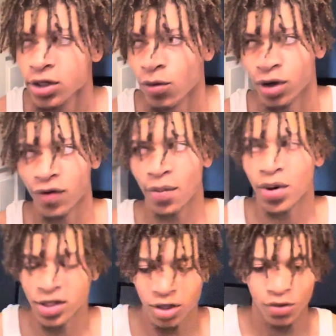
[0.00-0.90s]
What if I
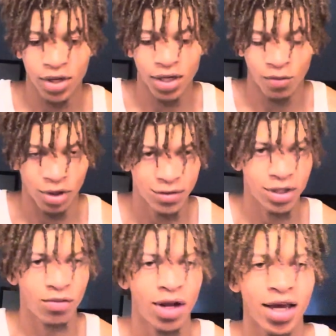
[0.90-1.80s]
bust quick? What if she
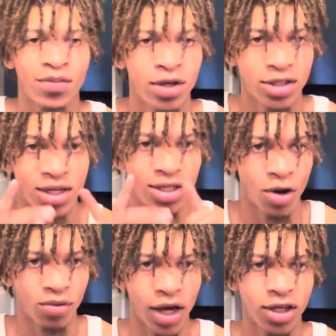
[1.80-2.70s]
don't like me? She
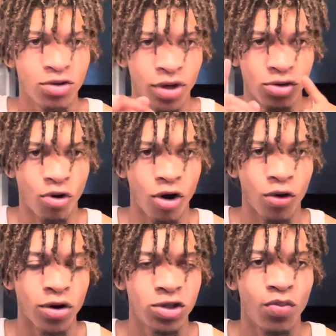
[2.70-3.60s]
don't like you, and you are
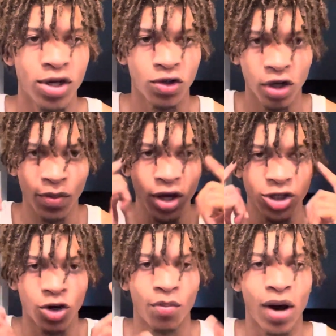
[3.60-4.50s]
going to bust quick because
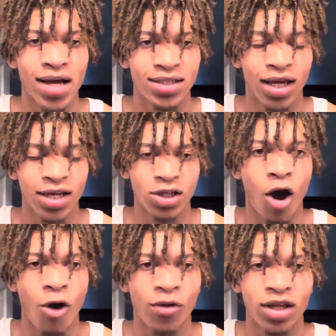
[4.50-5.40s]
your mindset has
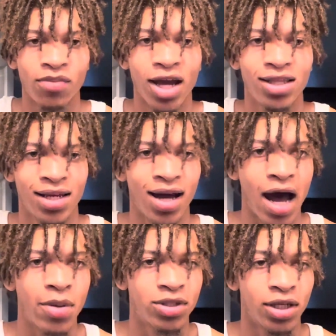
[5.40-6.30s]
already made that an
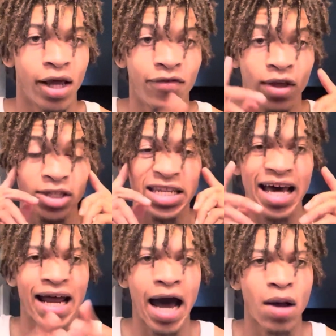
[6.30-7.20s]
option. If it's not
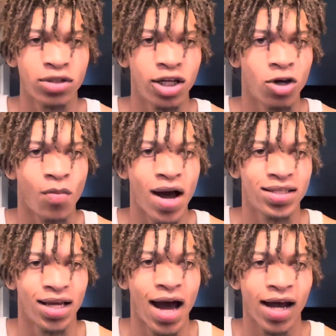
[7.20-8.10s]
an option in your
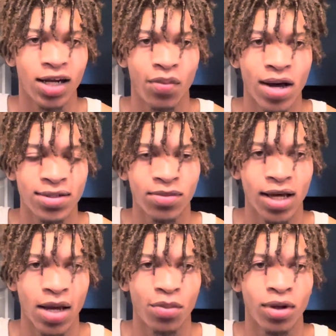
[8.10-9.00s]
mindset, how could it possibly
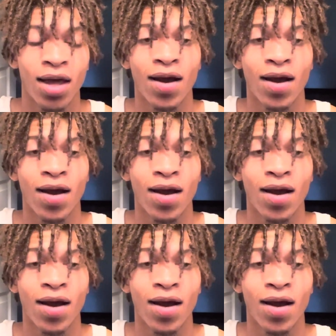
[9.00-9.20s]
happen?